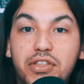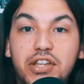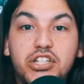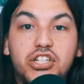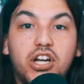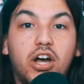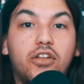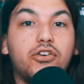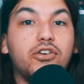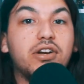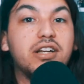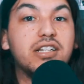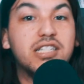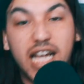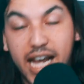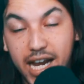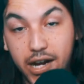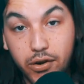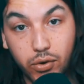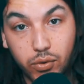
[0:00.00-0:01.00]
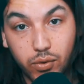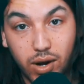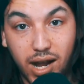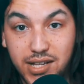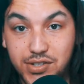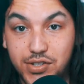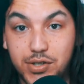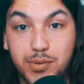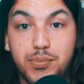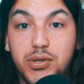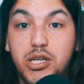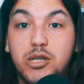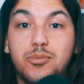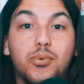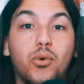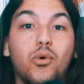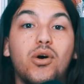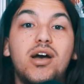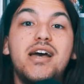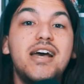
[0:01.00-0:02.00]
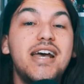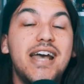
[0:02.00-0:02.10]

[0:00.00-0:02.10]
each other and terrorizing people,